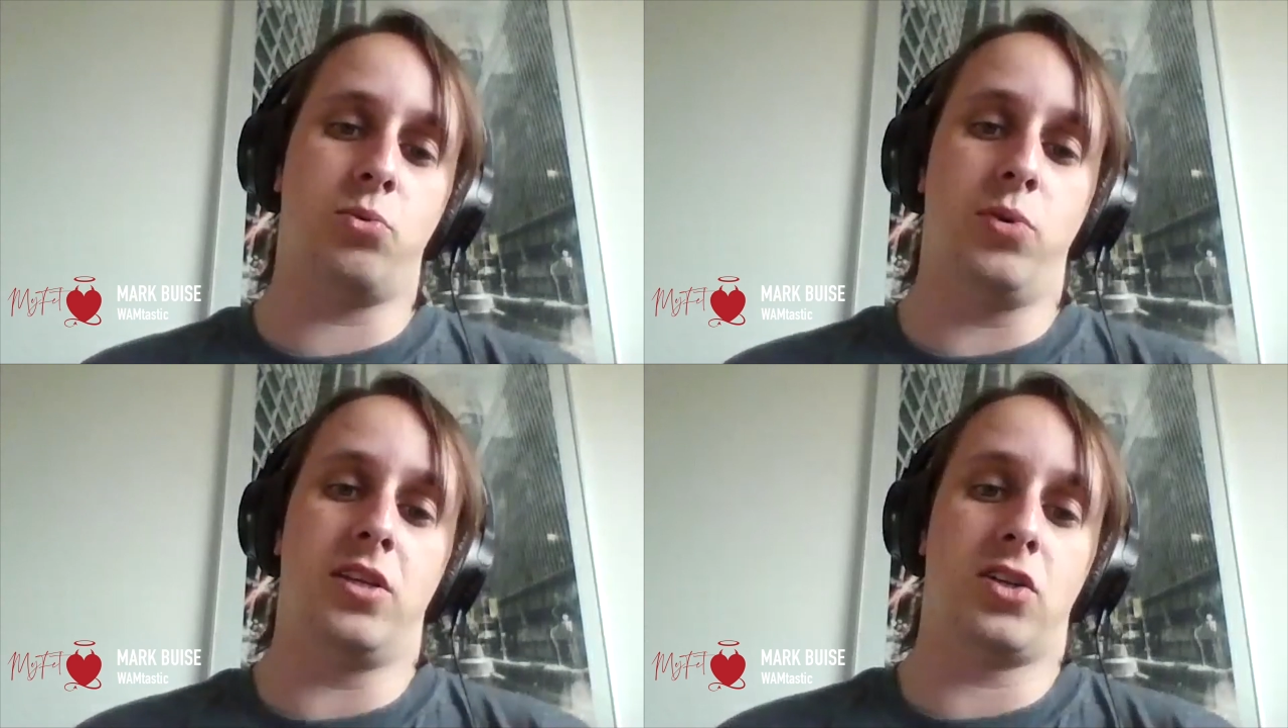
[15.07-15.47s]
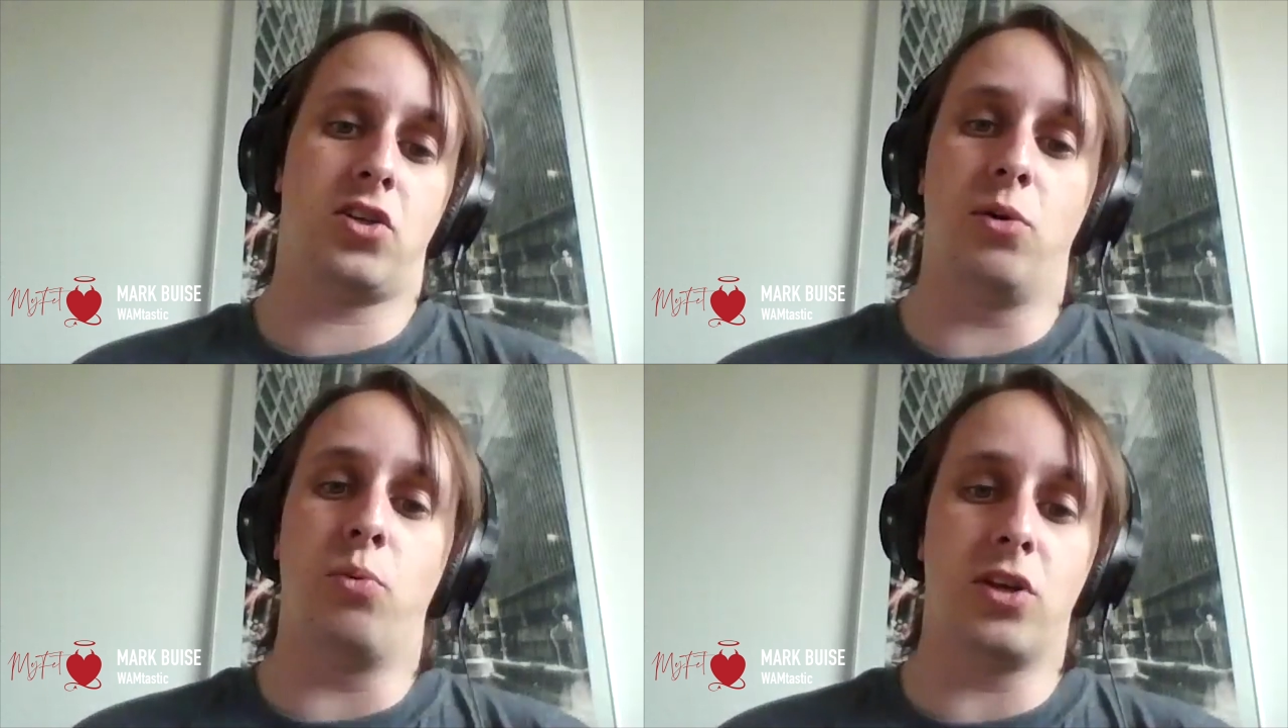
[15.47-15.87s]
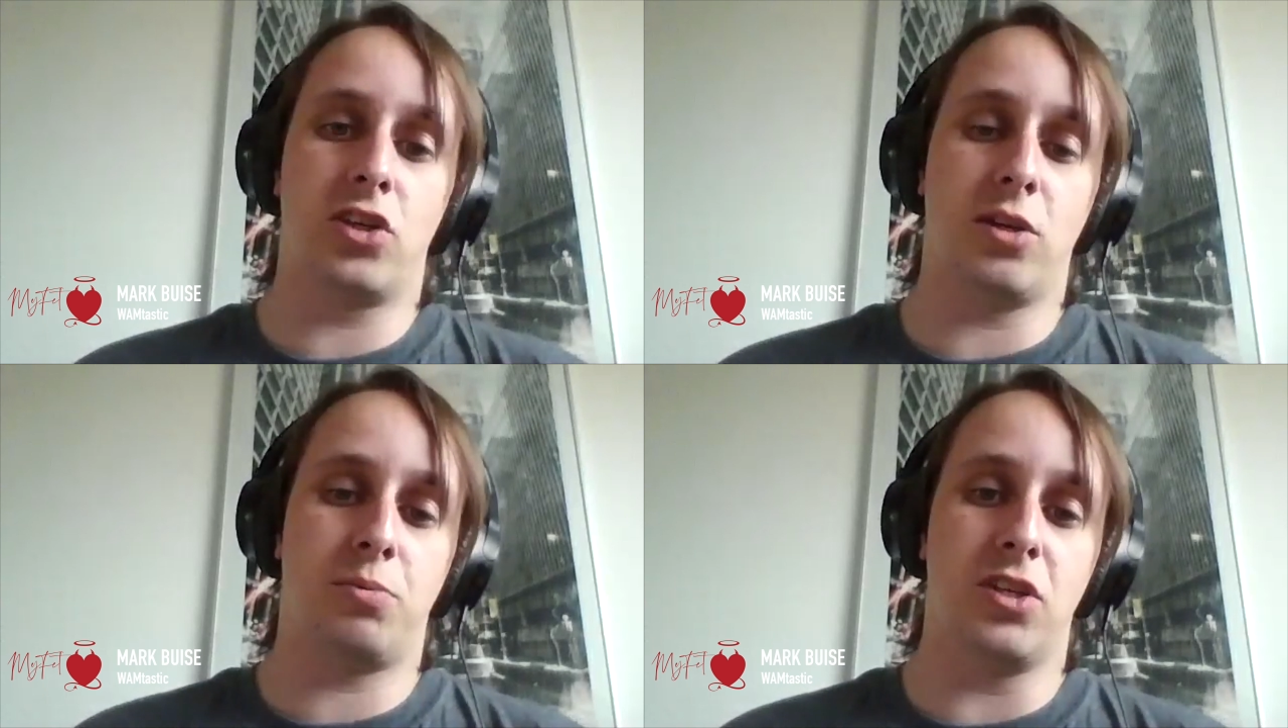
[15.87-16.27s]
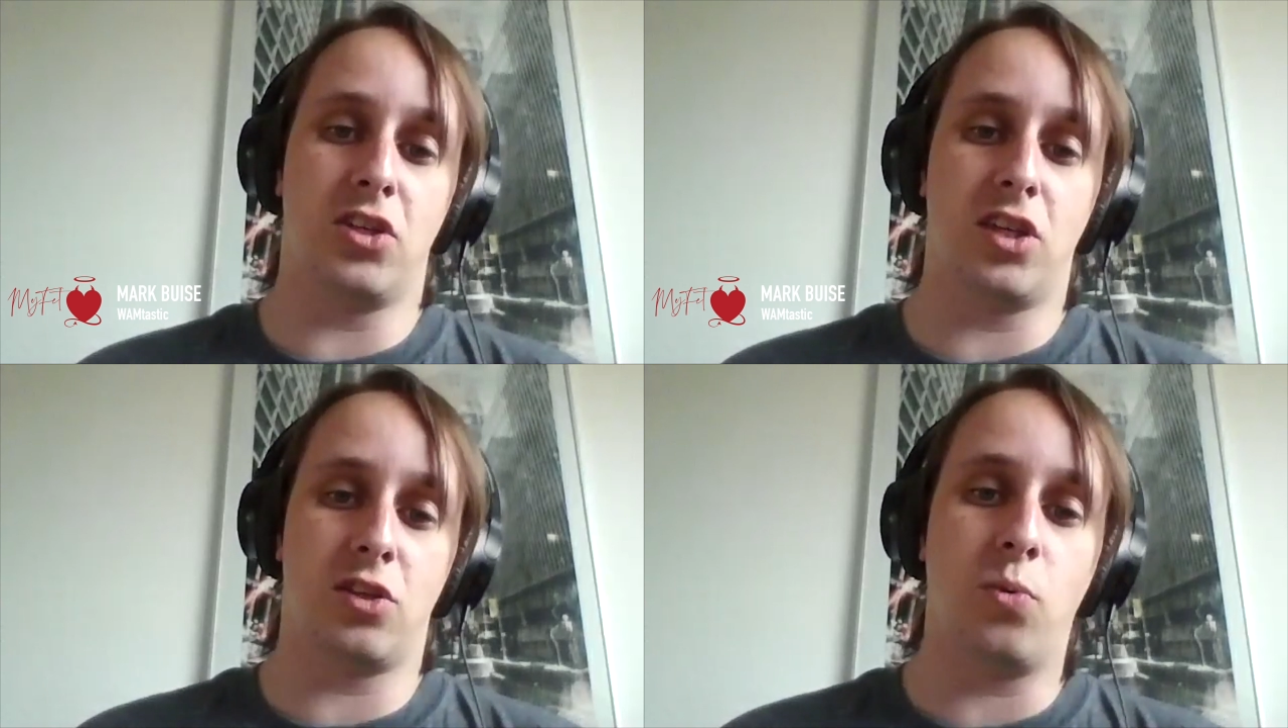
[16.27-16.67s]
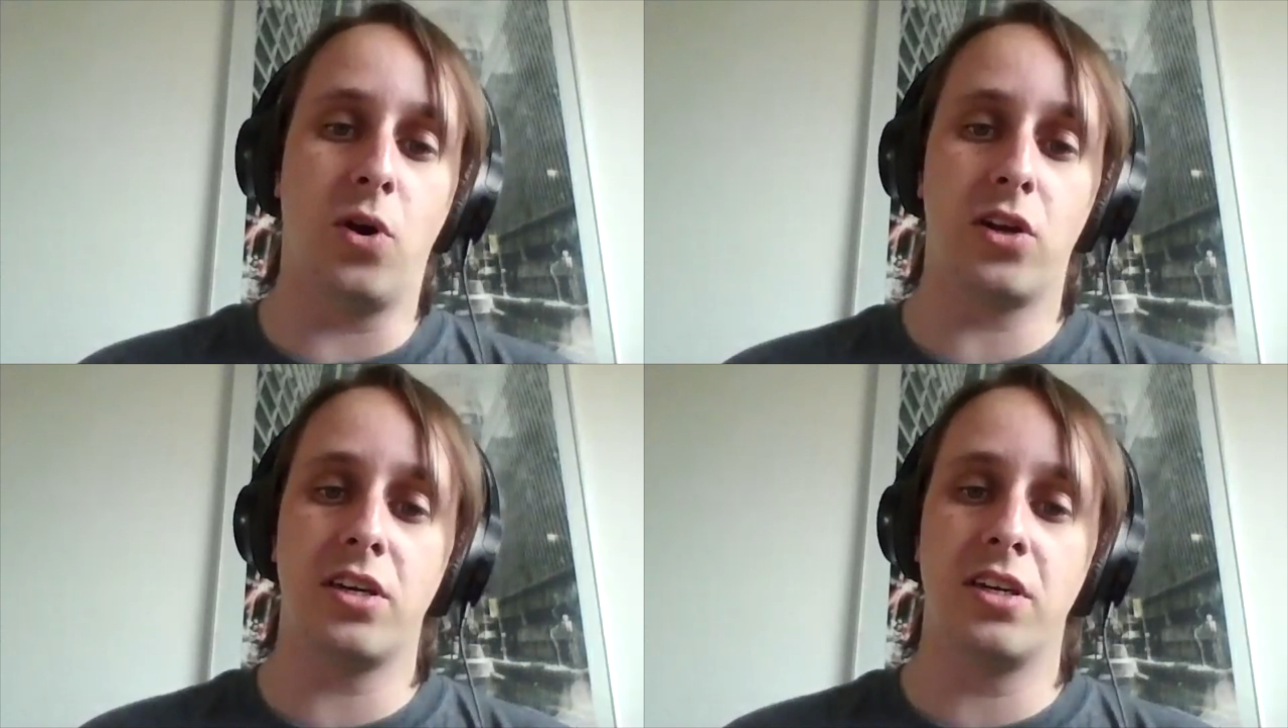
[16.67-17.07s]
well, there's only one substance that's
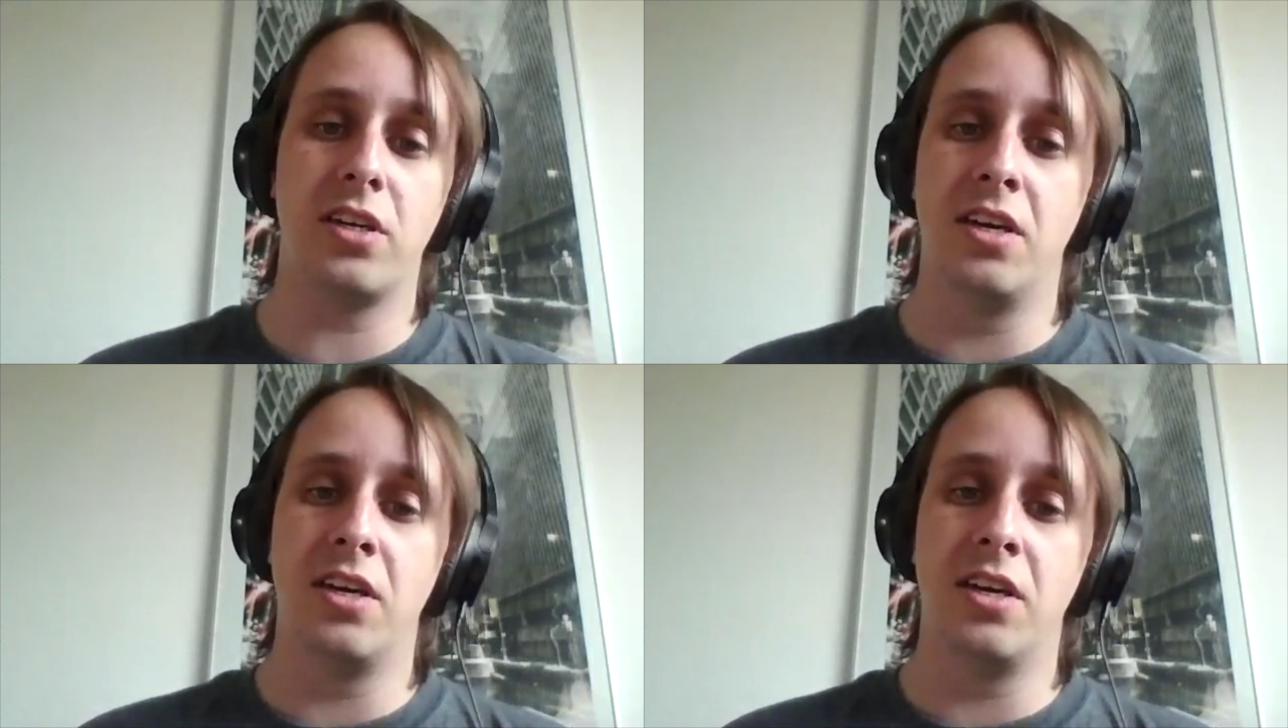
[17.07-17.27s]
water.